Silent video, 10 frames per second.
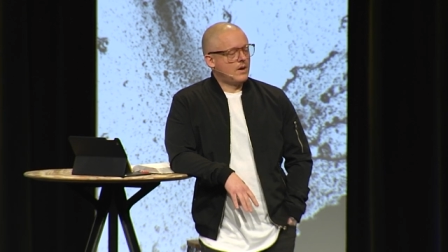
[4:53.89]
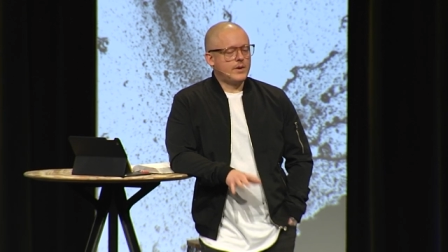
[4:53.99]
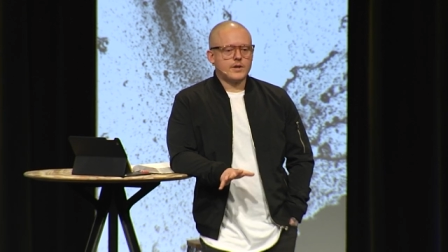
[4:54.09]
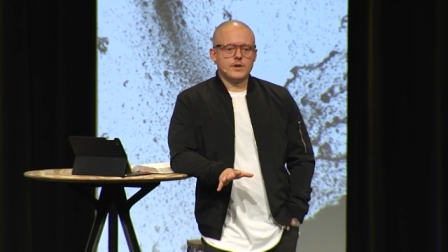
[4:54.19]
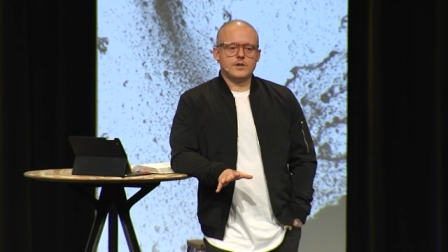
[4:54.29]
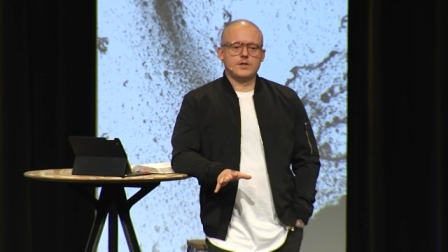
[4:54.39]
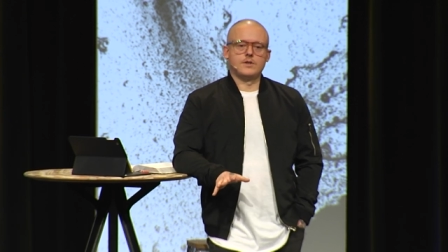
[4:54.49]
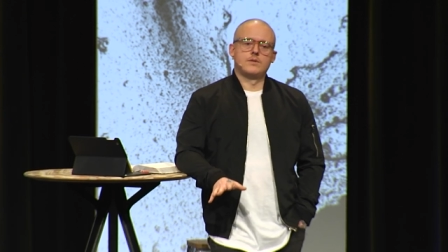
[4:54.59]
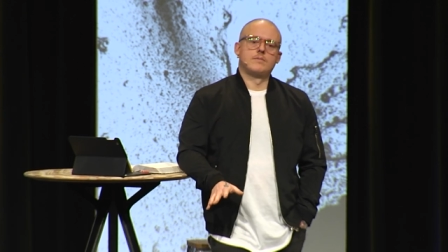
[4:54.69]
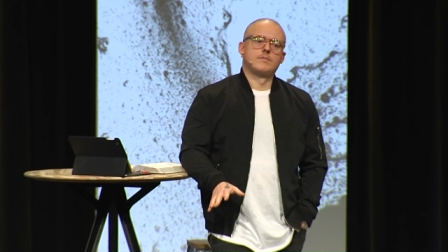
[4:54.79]
I want to encourage
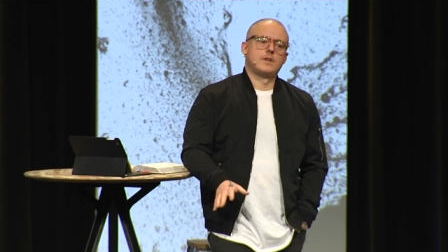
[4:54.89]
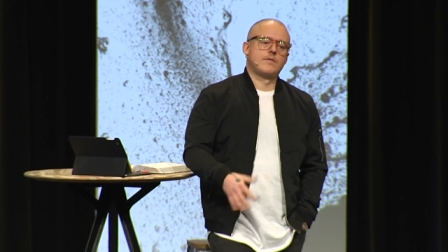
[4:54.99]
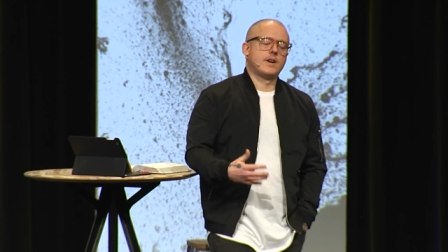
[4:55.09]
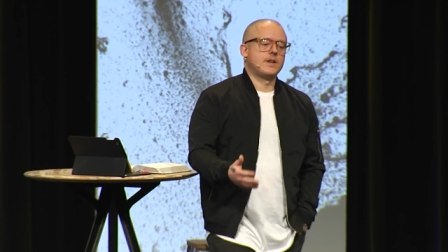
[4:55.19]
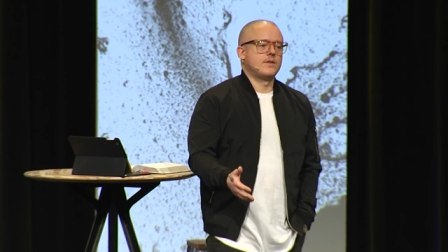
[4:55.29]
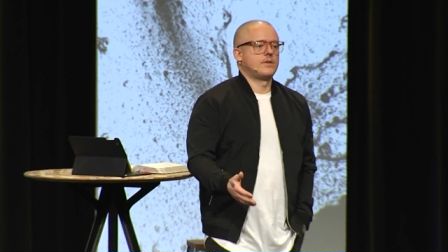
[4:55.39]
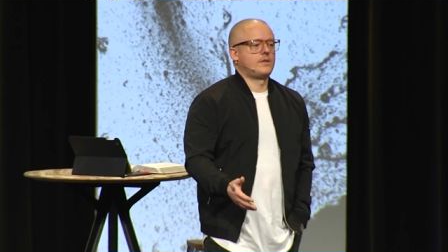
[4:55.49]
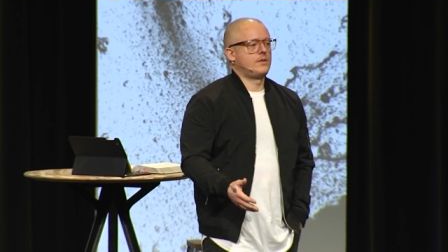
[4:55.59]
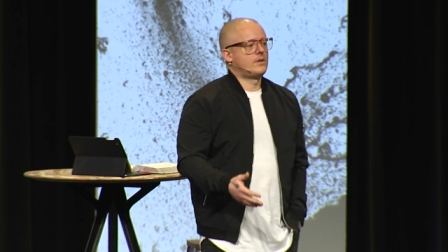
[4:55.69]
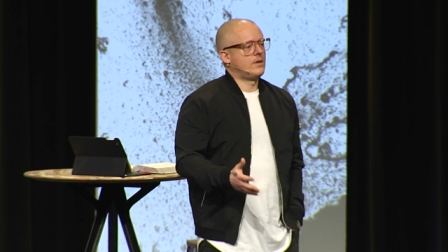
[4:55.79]
you, invite you
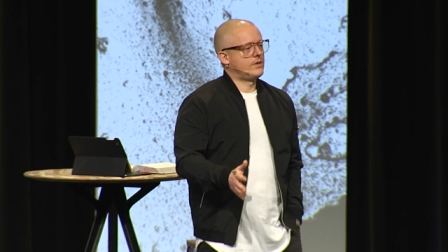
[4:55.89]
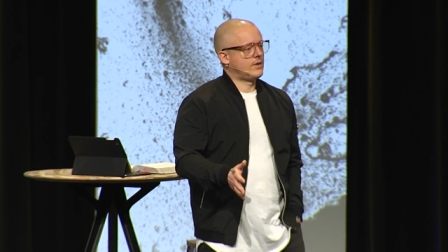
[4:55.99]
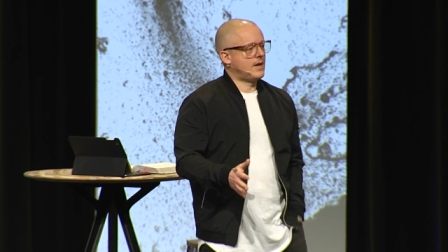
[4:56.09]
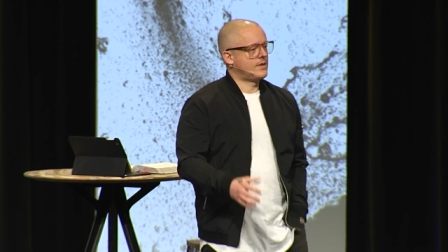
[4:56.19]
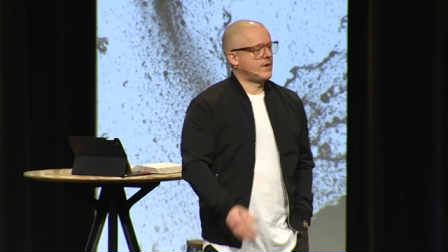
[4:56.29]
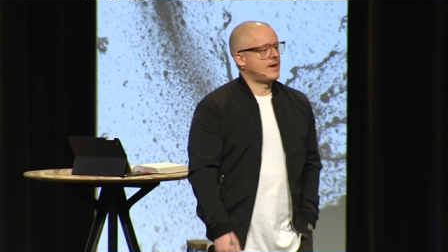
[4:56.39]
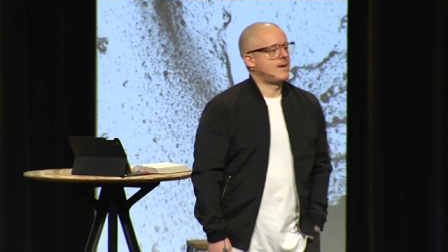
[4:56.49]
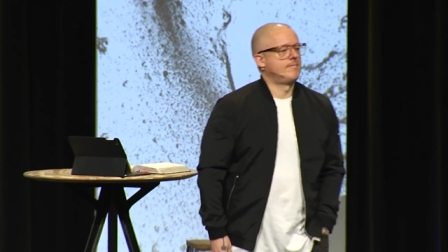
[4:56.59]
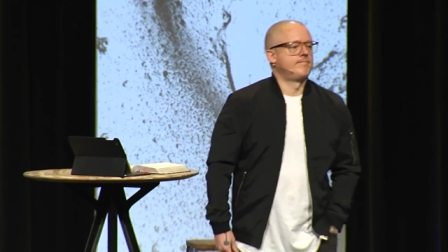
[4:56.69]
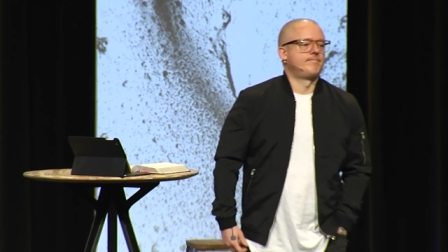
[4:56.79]
to close your eyes right
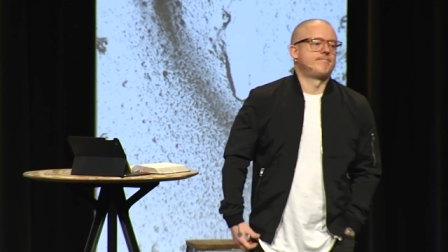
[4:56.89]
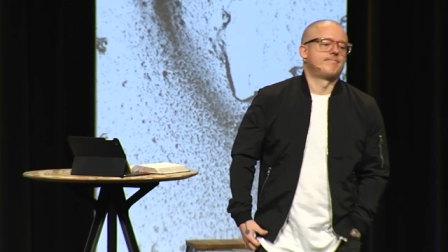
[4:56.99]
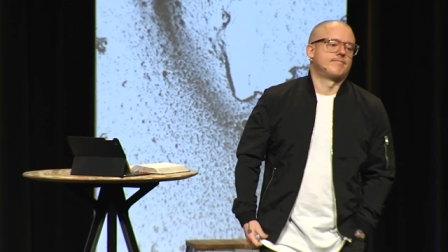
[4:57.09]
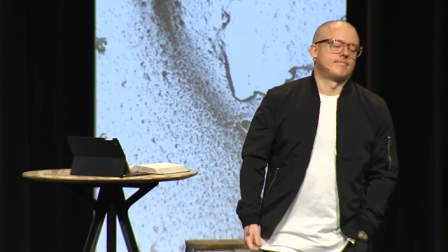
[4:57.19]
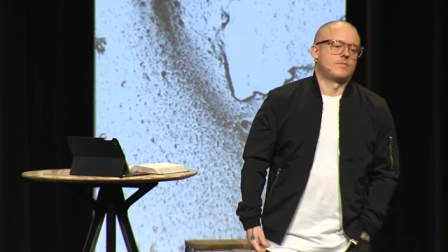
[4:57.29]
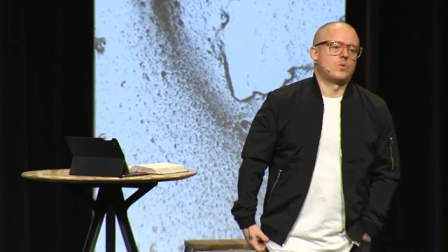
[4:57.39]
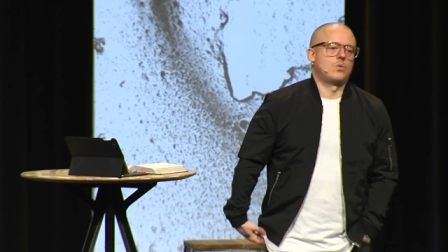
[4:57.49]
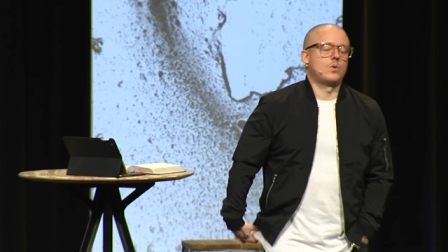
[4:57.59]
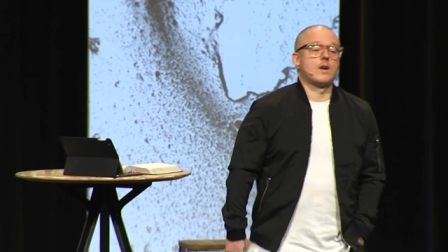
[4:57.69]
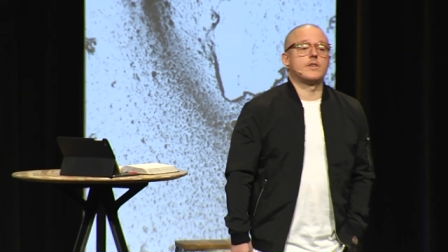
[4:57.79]
now.
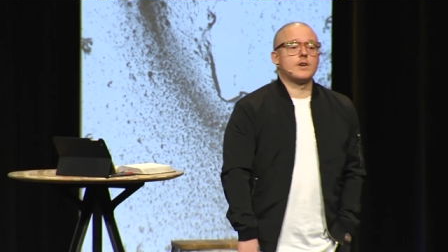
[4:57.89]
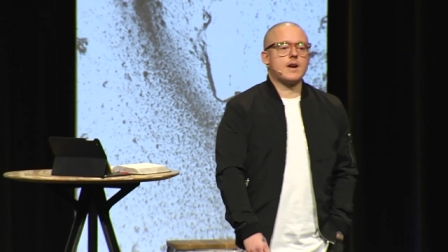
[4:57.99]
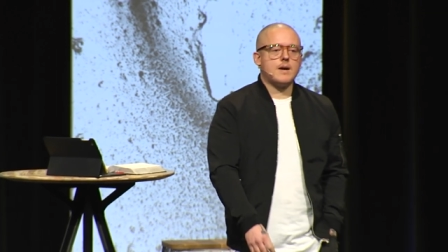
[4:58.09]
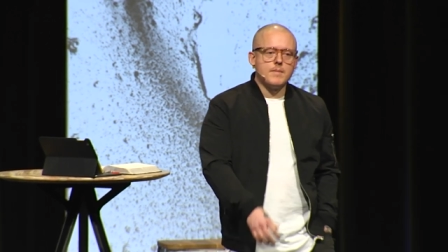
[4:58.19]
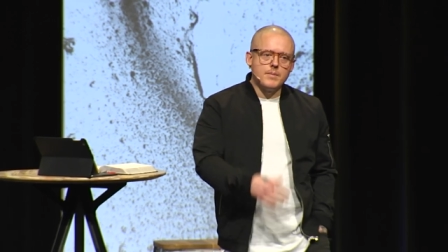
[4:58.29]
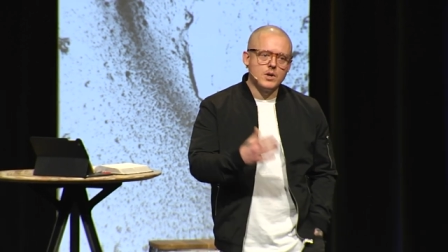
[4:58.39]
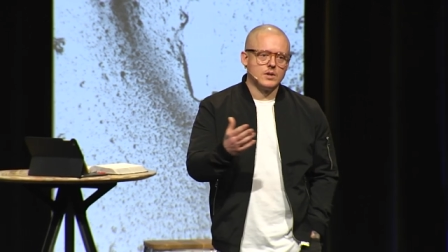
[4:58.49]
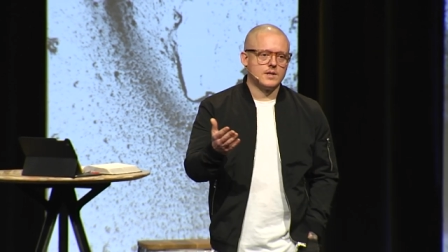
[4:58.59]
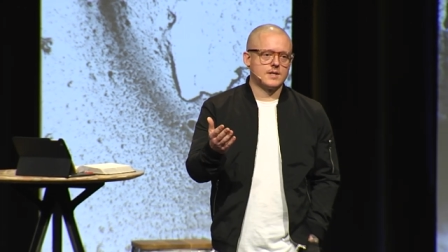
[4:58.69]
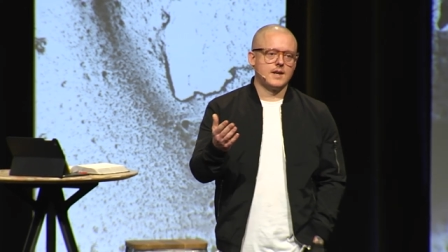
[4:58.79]
Wherever you're at, maybe you're
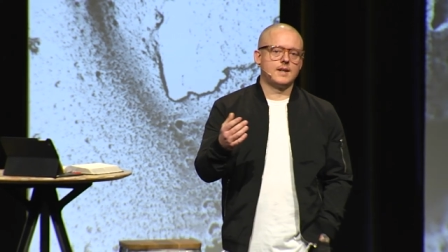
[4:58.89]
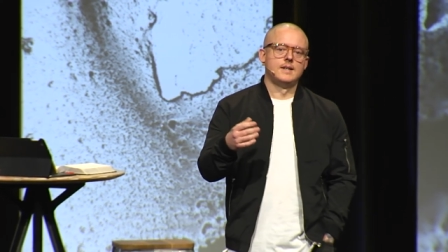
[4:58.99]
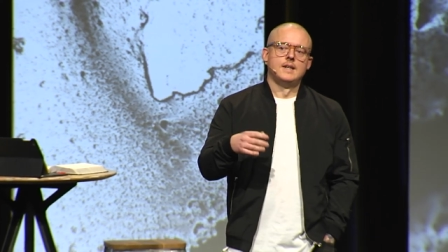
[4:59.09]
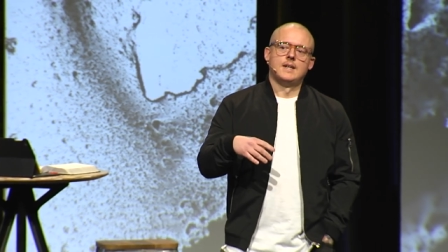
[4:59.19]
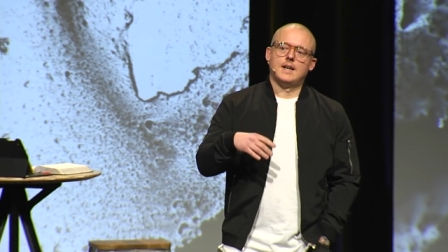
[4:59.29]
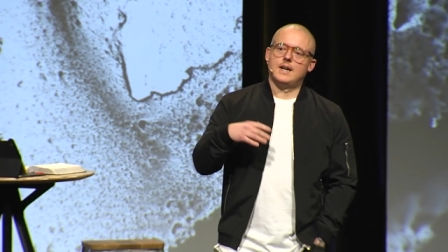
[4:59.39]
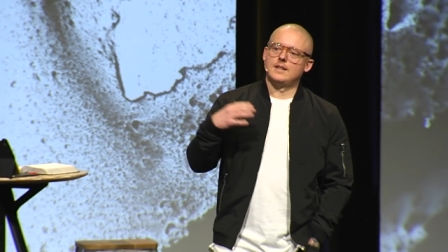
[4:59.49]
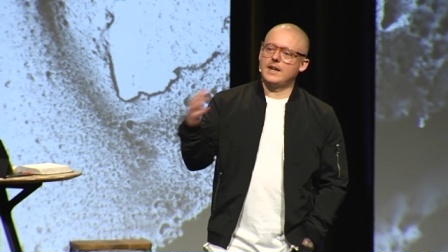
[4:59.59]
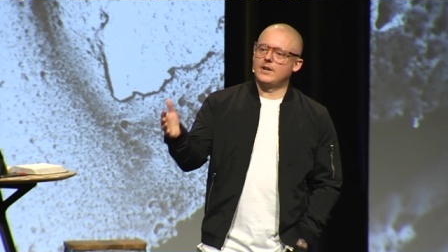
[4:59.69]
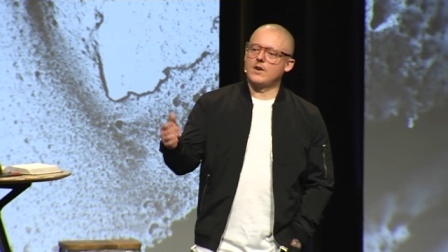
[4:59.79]
listening uh,
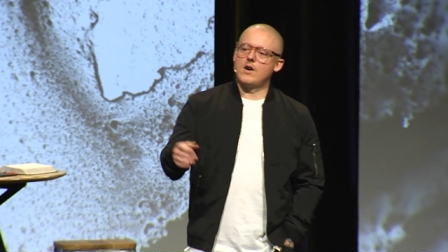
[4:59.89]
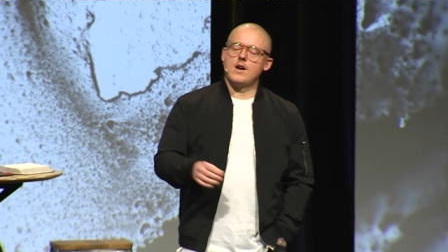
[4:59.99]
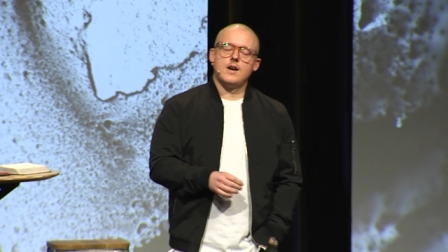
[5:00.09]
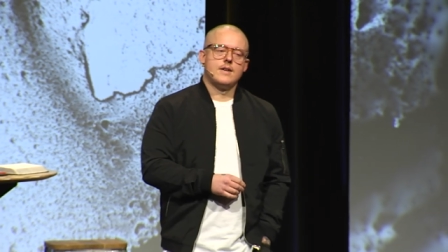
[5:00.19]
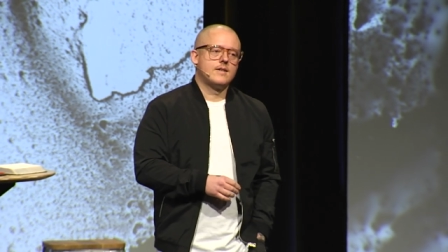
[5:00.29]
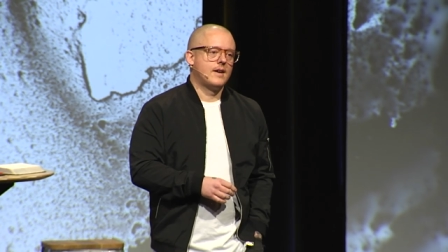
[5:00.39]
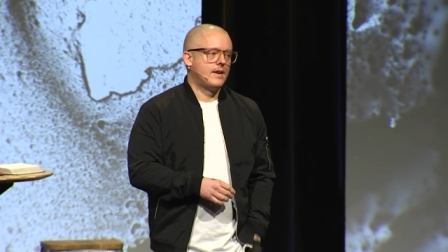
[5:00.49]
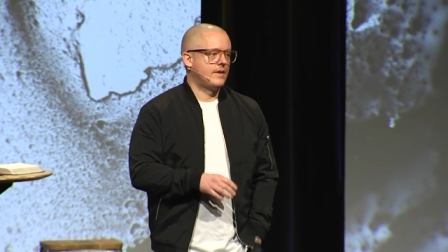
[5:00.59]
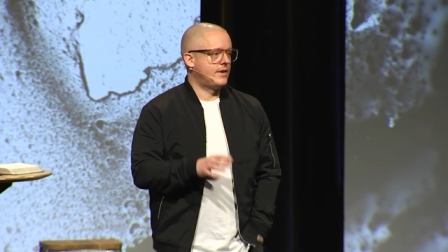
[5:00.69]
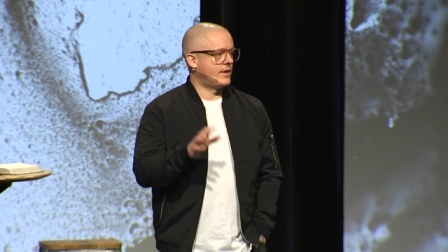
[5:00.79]
later on and